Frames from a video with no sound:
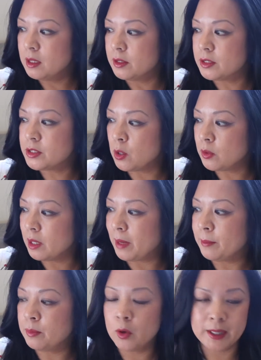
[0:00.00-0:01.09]
The sodium,
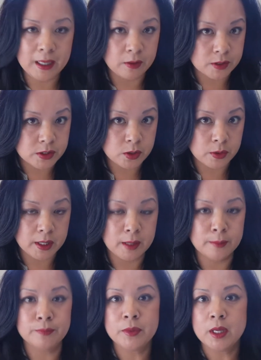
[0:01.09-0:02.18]
I'm pointing out the
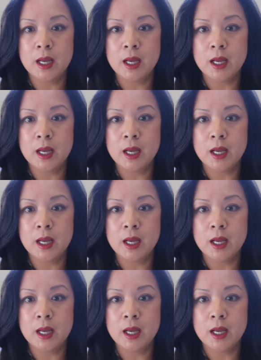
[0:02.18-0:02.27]
sodium,